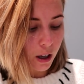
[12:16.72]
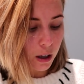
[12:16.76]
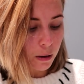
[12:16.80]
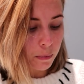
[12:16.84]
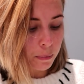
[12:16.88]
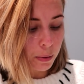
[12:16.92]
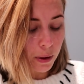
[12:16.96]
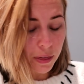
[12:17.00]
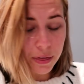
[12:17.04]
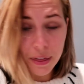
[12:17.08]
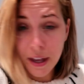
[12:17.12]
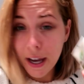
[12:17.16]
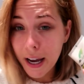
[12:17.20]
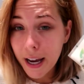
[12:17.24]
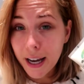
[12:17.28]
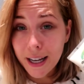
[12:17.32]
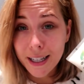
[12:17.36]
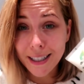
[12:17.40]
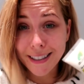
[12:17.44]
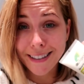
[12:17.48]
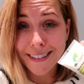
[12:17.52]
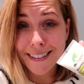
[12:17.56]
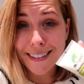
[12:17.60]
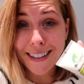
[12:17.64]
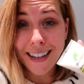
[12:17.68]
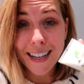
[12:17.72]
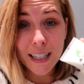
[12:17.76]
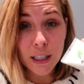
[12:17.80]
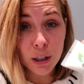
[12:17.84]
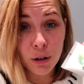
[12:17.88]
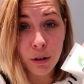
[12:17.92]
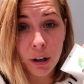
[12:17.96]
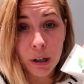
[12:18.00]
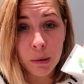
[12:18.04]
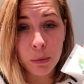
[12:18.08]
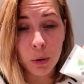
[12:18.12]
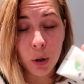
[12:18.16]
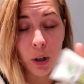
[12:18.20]
But this is
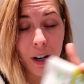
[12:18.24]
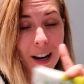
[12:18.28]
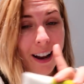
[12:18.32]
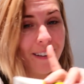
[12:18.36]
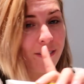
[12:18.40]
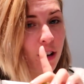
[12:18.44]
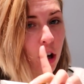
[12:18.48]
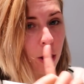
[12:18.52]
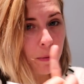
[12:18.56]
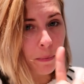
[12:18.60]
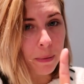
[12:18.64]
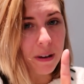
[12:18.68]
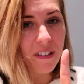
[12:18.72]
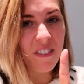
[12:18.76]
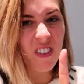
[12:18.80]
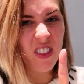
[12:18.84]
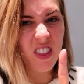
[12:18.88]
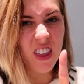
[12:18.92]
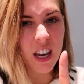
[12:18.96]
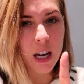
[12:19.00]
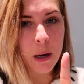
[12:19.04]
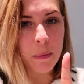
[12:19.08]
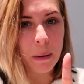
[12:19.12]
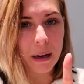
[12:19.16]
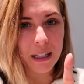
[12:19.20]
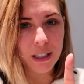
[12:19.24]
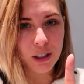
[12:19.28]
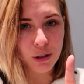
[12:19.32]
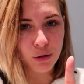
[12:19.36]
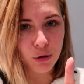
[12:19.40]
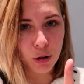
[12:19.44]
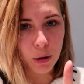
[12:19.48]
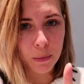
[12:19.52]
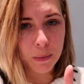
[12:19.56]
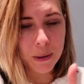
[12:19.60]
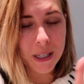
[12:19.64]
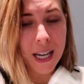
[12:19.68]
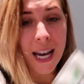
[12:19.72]
incredible. I've got a bit of a thing about
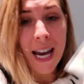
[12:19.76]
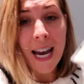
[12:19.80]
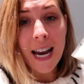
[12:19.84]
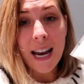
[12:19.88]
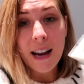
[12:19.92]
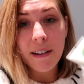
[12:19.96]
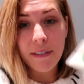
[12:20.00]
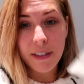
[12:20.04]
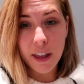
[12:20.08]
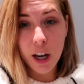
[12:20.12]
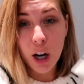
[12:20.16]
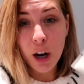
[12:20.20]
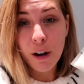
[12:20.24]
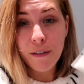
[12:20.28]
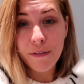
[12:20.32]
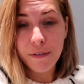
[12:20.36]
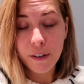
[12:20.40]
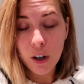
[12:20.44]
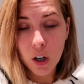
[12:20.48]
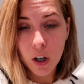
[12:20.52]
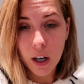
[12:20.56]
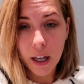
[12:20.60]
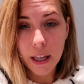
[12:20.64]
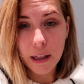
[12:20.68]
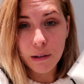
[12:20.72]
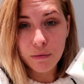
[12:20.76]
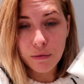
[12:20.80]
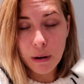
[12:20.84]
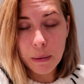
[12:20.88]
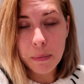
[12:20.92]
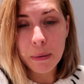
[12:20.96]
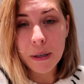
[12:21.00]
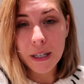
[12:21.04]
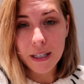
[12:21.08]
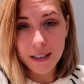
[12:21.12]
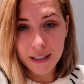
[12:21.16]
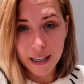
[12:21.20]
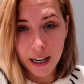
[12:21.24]
scrubs. If they don't feel like they're
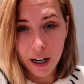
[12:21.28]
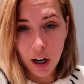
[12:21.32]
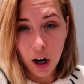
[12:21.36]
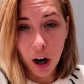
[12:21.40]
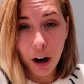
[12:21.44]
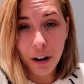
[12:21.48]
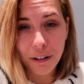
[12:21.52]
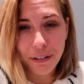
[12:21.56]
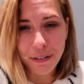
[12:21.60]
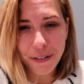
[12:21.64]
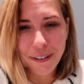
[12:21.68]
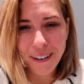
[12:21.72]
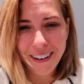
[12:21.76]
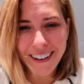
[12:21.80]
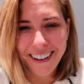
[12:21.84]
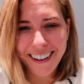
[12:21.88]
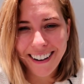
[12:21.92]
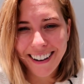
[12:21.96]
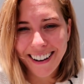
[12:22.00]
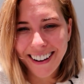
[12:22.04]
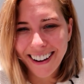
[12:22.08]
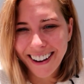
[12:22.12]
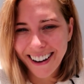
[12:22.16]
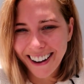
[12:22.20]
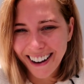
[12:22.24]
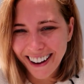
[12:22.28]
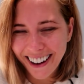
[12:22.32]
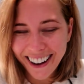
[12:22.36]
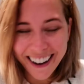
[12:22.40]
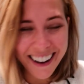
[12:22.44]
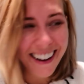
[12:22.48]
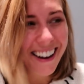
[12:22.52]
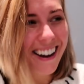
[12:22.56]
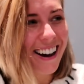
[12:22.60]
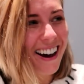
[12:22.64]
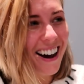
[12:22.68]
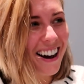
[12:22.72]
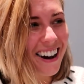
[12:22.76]
ripping your skin off,
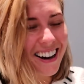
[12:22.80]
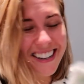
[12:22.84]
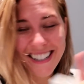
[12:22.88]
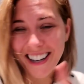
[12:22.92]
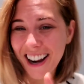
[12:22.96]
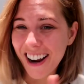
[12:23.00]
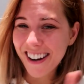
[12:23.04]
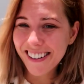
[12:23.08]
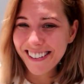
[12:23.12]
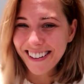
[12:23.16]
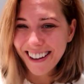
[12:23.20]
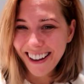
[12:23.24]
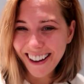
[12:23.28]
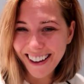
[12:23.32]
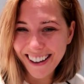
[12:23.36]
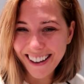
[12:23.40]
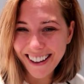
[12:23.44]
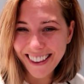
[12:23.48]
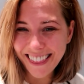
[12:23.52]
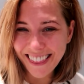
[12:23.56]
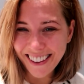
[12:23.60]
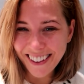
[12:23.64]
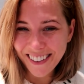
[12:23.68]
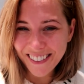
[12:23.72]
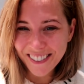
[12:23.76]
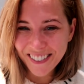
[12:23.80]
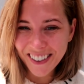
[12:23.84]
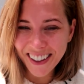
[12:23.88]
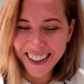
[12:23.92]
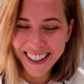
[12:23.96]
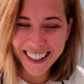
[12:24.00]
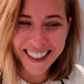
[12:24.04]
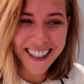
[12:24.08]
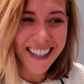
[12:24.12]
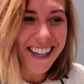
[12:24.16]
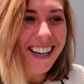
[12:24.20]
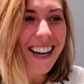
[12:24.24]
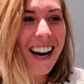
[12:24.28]
I don't like
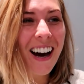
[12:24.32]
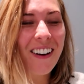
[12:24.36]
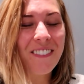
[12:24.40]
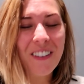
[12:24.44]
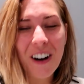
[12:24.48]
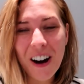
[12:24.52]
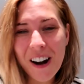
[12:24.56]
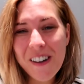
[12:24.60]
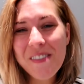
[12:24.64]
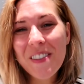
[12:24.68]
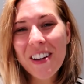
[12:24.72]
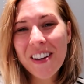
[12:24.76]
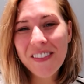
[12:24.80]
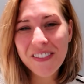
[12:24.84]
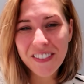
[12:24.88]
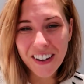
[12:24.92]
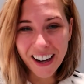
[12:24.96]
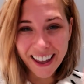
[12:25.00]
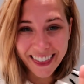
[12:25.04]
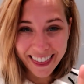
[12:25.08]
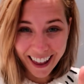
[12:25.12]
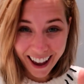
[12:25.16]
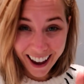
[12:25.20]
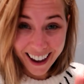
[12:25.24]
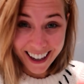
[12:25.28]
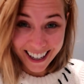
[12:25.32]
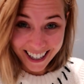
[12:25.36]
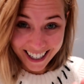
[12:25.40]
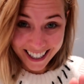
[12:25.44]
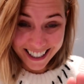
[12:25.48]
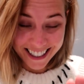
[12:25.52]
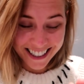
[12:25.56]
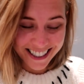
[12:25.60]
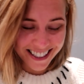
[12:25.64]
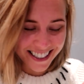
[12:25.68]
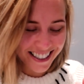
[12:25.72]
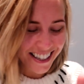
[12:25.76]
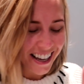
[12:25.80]
them. What I mean by that
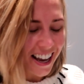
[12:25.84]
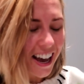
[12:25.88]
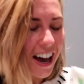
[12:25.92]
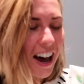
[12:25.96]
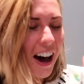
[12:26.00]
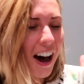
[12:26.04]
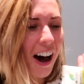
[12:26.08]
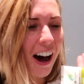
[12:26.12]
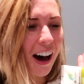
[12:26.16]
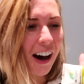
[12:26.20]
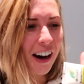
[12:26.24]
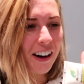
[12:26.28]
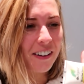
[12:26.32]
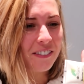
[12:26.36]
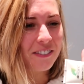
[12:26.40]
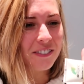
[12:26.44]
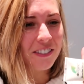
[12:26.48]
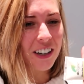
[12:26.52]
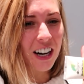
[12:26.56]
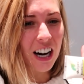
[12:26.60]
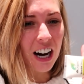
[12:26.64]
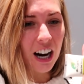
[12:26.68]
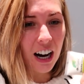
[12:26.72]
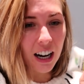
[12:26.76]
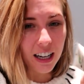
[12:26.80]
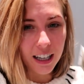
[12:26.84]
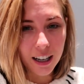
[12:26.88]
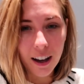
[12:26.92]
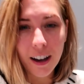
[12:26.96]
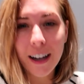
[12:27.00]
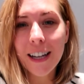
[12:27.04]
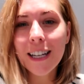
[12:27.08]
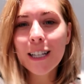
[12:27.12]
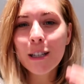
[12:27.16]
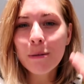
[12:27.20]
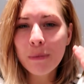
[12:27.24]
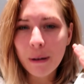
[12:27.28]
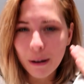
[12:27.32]
is, I
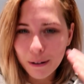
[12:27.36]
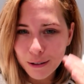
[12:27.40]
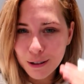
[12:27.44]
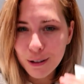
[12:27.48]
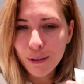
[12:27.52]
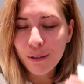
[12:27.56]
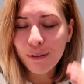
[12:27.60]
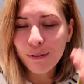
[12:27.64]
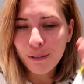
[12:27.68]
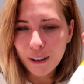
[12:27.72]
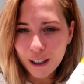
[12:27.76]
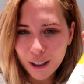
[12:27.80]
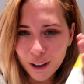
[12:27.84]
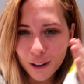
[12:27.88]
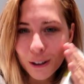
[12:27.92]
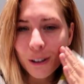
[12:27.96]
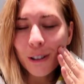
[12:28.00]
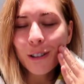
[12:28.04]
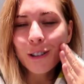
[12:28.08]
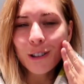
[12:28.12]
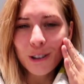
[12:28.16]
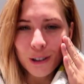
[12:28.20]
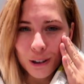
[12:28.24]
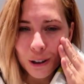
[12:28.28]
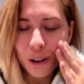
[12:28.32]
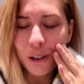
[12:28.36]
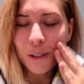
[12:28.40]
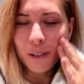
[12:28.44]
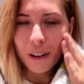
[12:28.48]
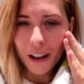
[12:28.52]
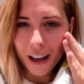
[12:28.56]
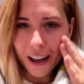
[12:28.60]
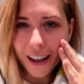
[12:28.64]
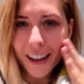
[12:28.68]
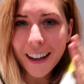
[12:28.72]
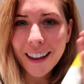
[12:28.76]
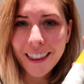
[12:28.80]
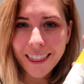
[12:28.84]
like to be able to feel sort of
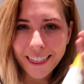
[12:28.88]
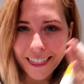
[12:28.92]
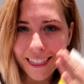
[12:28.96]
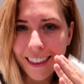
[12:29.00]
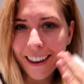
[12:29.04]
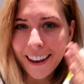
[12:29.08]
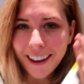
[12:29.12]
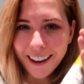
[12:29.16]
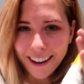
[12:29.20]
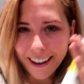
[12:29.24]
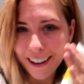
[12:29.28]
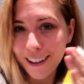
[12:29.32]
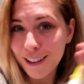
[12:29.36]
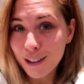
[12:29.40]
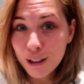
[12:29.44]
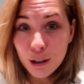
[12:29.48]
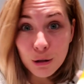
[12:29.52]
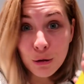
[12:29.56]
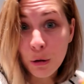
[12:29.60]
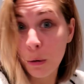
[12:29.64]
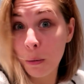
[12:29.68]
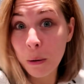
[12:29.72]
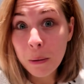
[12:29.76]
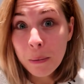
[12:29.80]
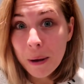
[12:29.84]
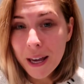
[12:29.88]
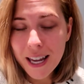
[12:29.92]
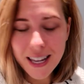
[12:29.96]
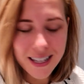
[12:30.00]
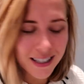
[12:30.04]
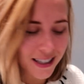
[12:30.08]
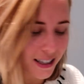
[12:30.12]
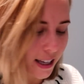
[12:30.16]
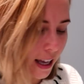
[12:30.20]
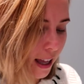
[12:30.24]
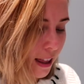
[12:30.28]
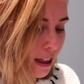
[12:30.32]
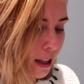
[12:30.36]
like the scrubby
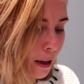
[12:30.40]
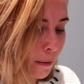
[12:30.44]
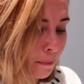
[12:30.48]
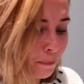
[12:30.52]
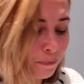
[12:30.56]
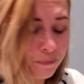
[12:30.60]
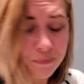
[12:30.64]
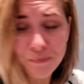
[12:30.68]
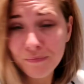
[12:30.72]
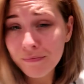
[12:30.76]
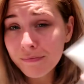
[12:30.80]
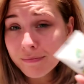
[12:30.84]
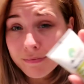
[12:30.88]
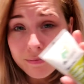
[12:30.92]
bits in them.